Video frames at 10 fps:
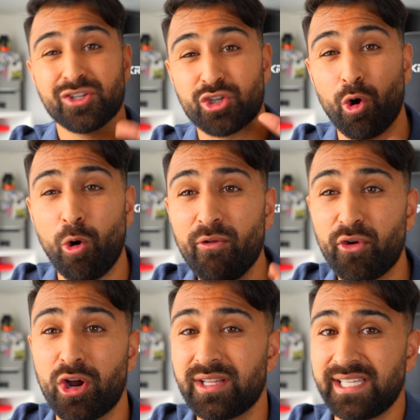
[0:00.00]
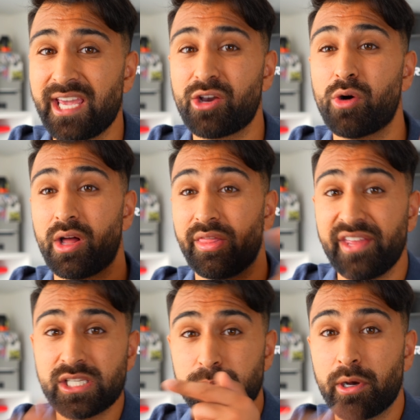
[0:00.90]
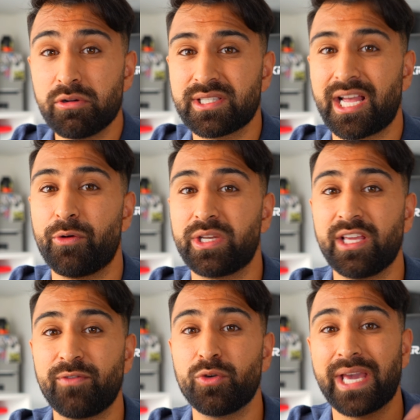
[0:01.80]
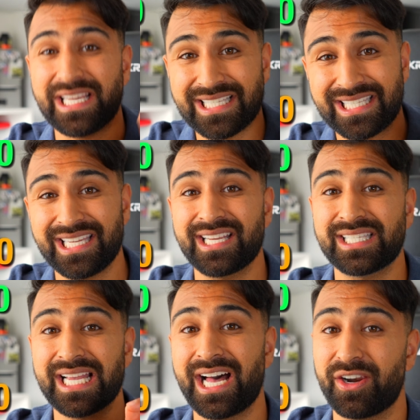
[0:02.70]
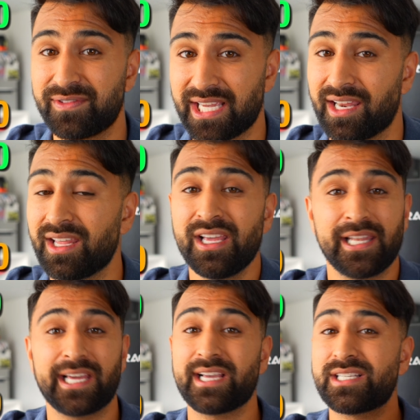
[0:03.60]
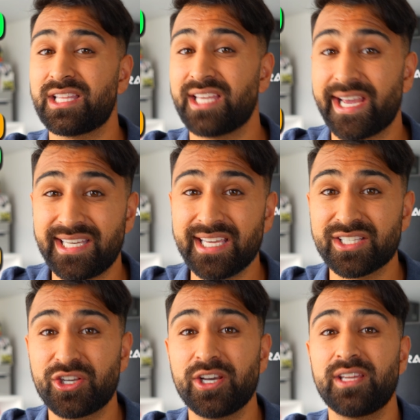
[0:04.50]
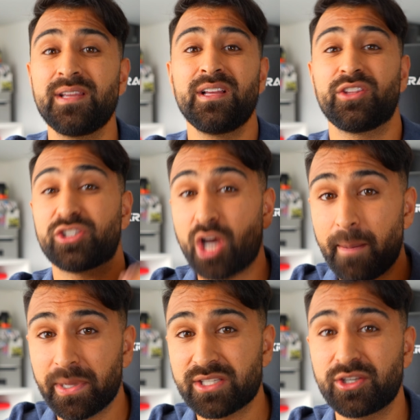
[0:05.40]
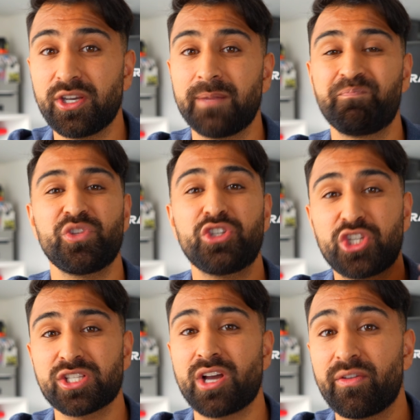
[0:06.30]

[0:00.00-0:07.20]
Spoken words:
So overall, Diego, on this post, I would give you a 6 out of 10. Like I said, the idea is good, the topic's good, you just got to